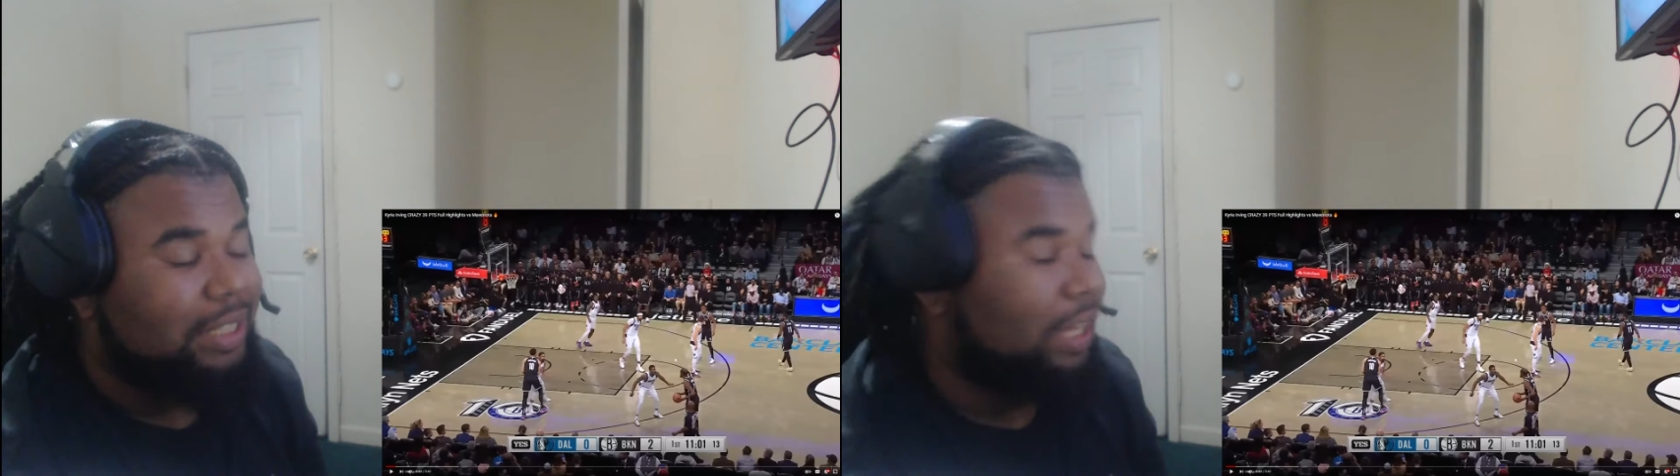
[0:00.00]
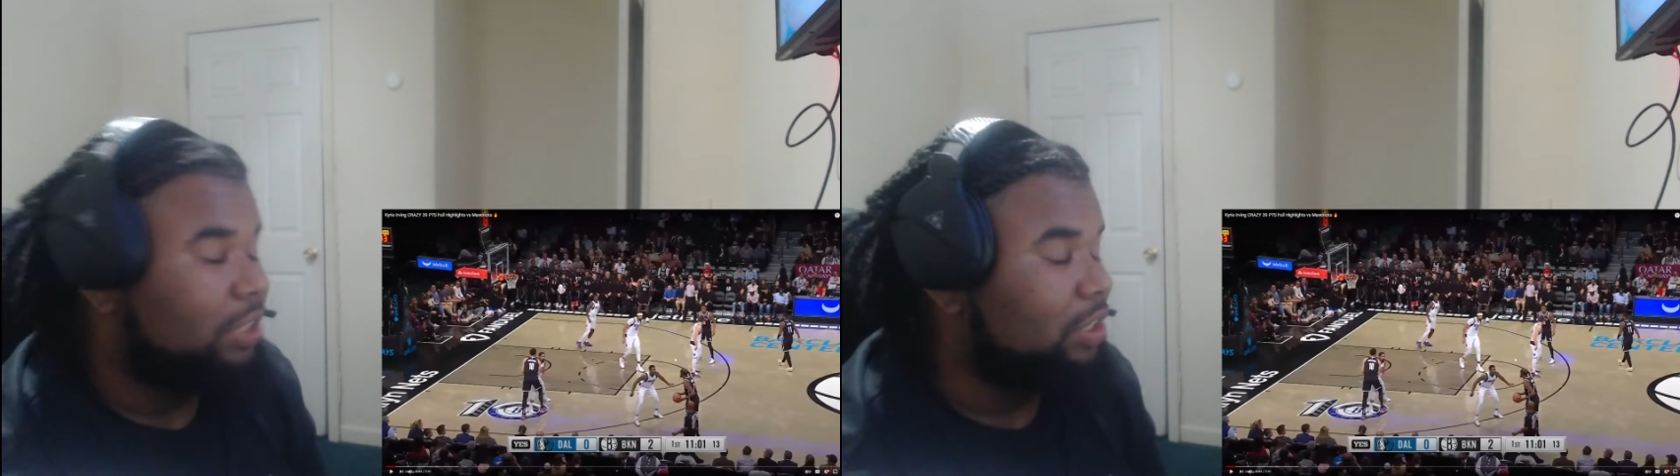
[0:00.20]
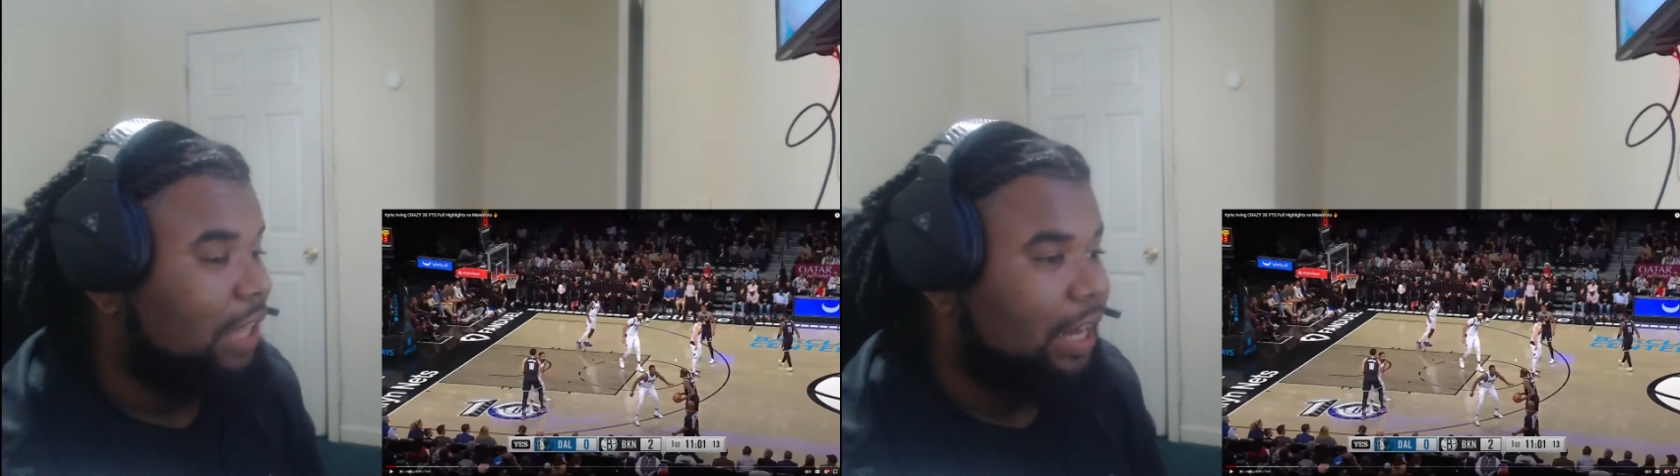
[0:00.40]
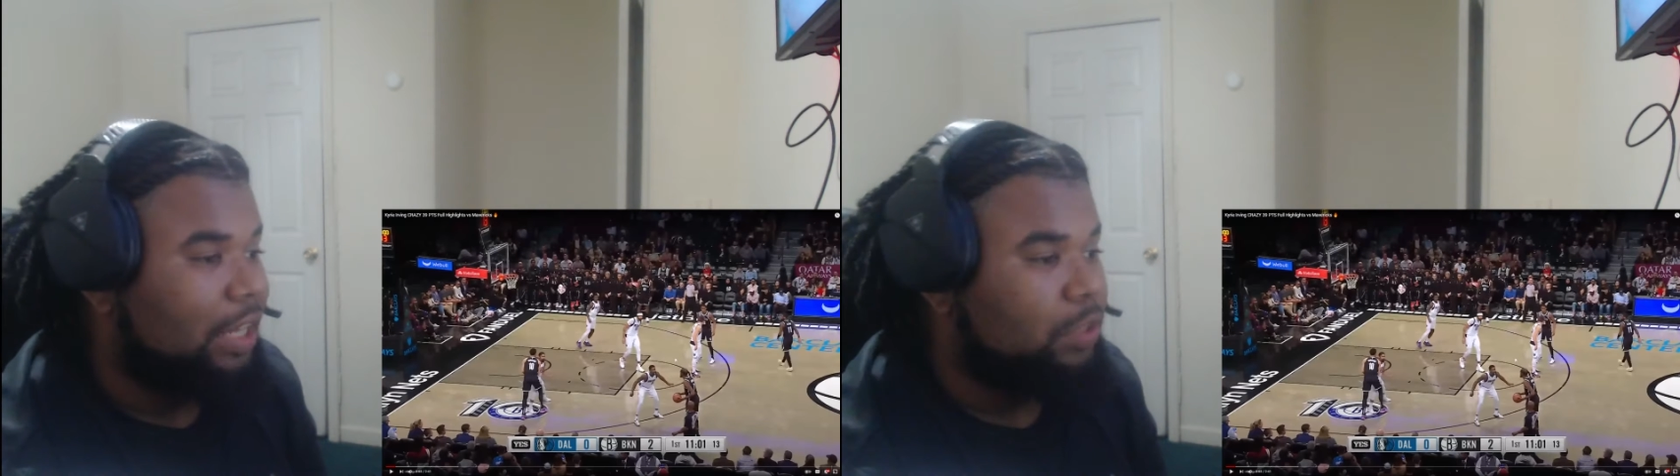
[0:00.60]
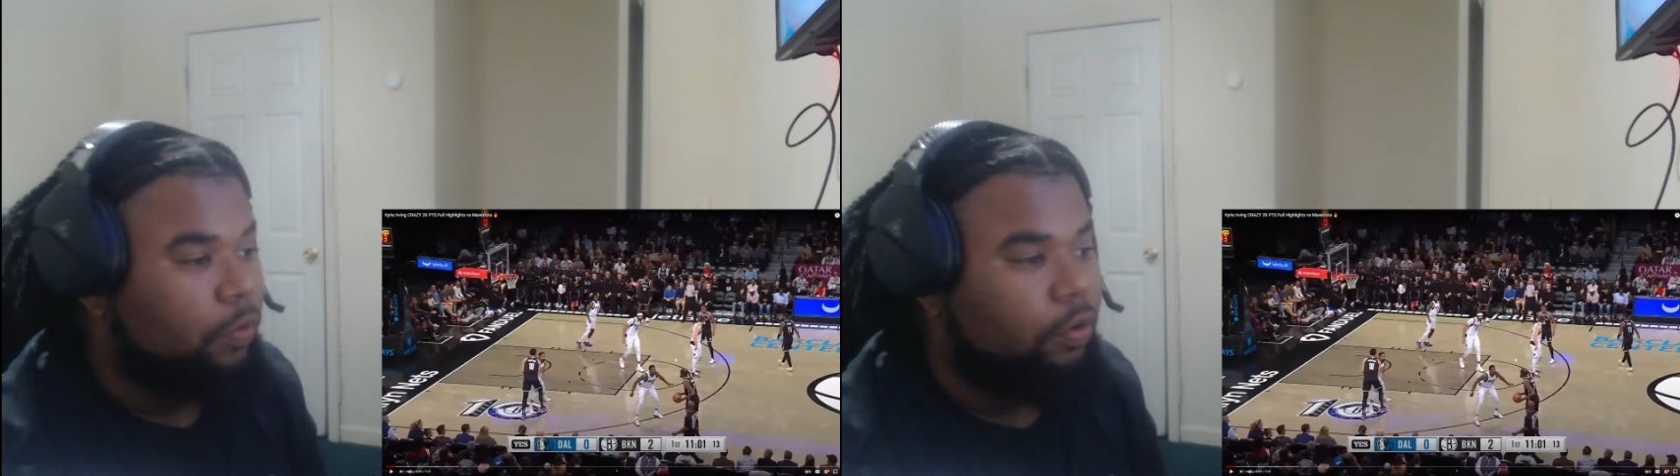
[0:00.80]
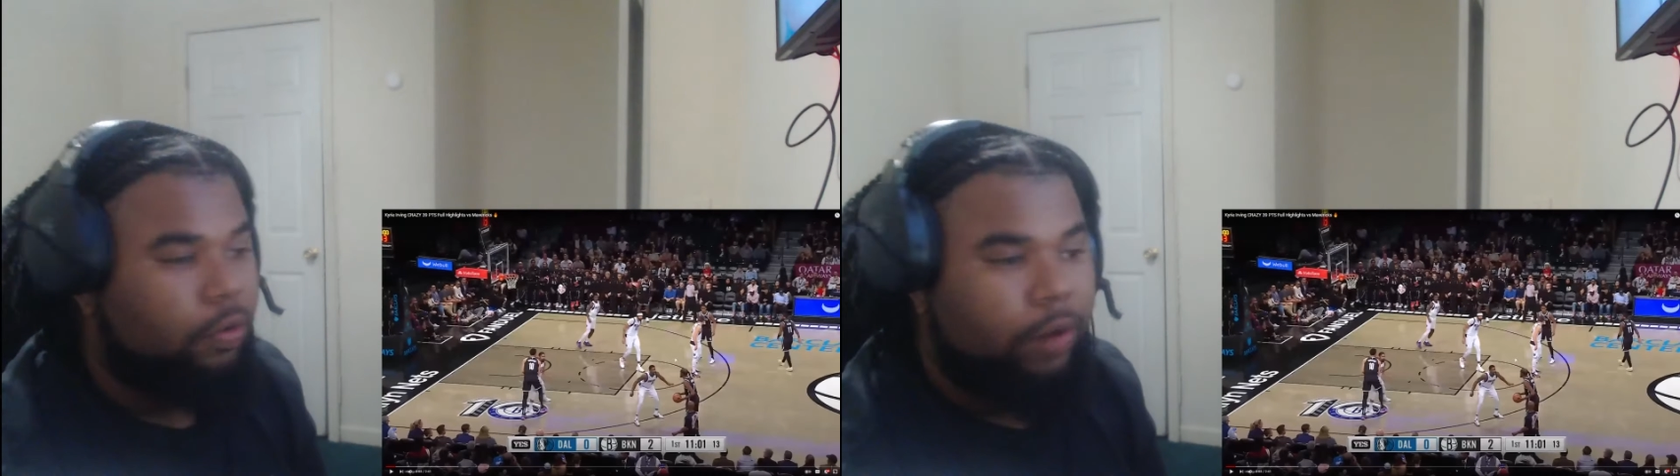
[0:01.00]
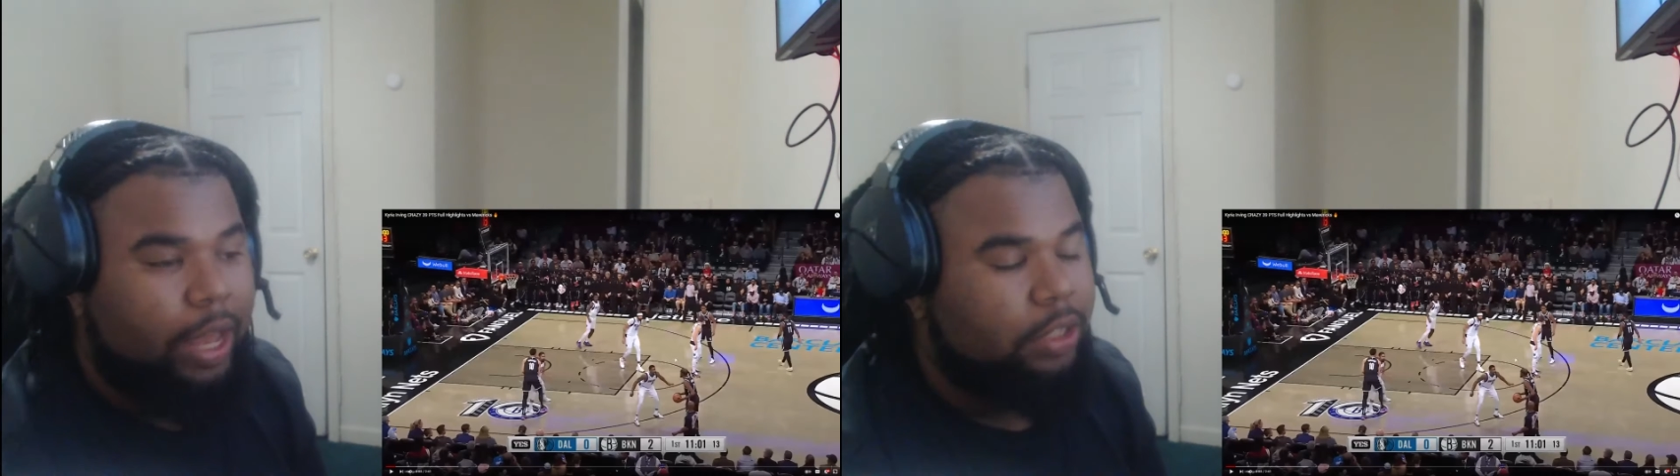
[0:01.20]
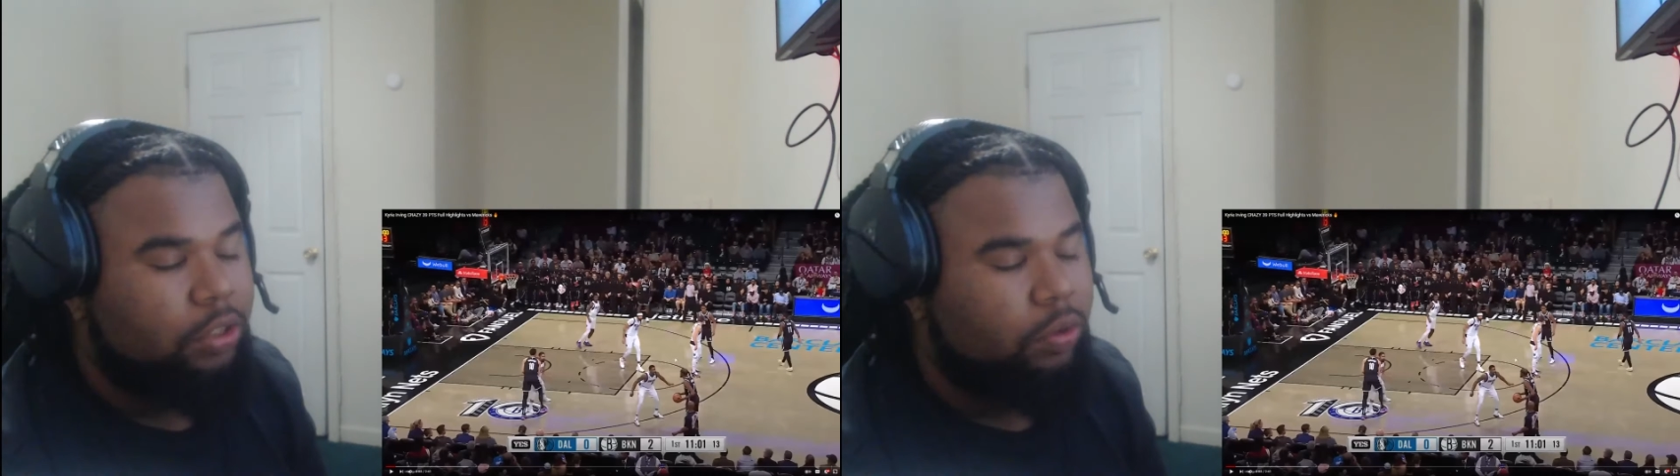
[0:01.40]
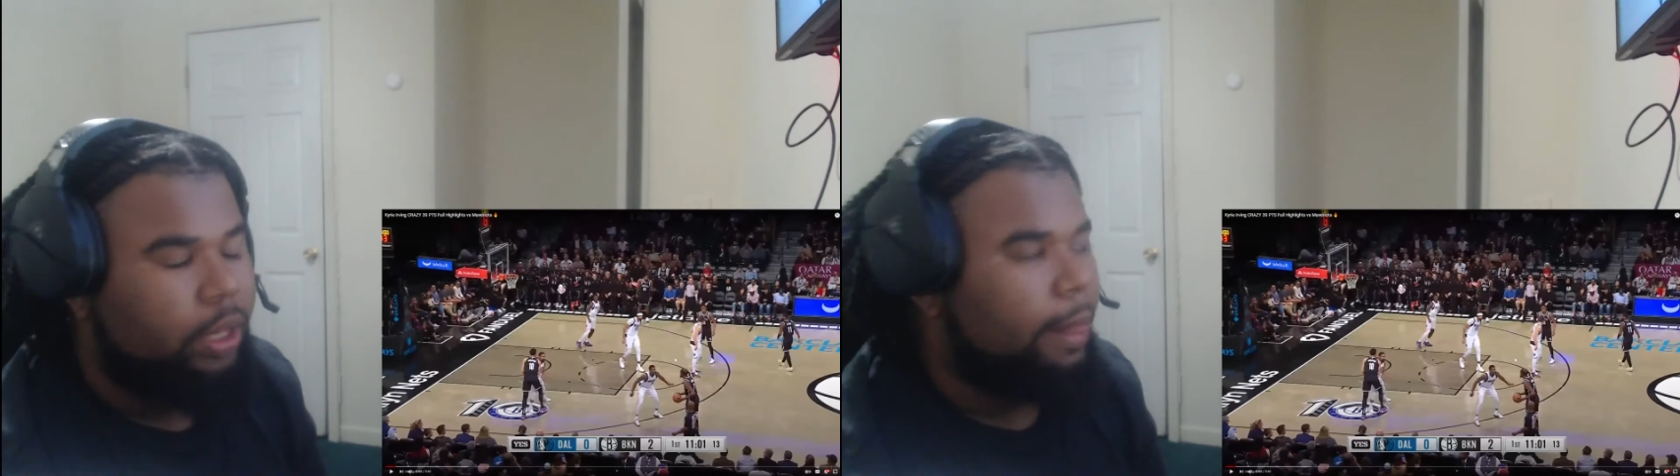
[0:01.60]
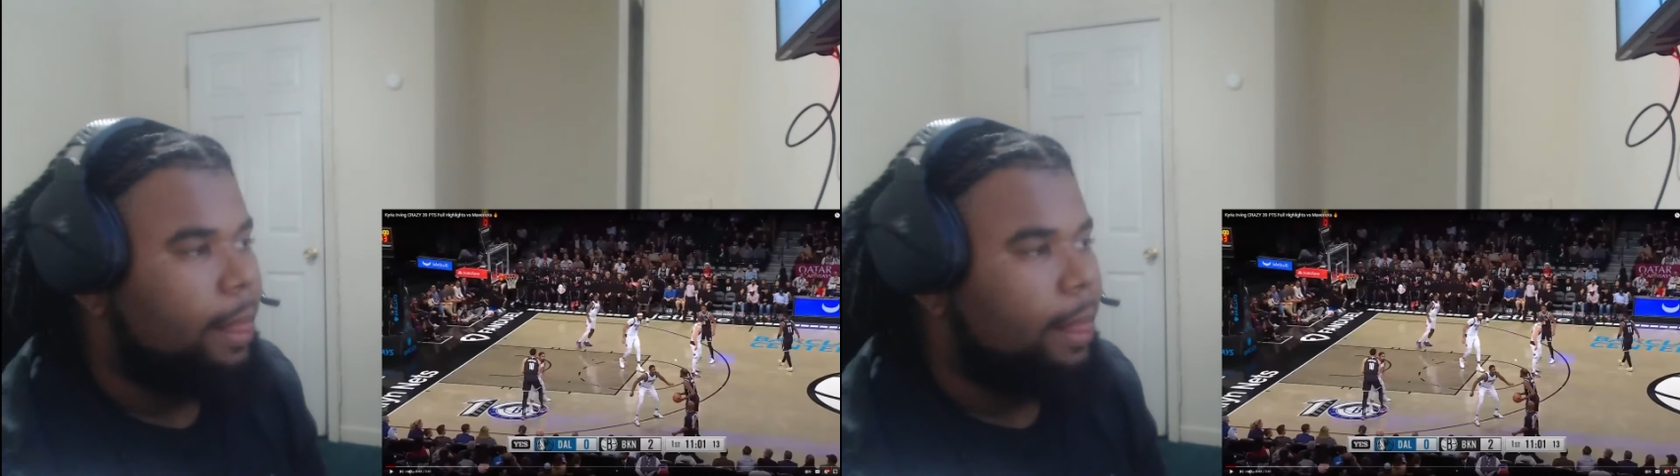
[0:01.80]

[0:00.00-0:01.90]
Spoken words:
and entertaining, so we're going to react to it.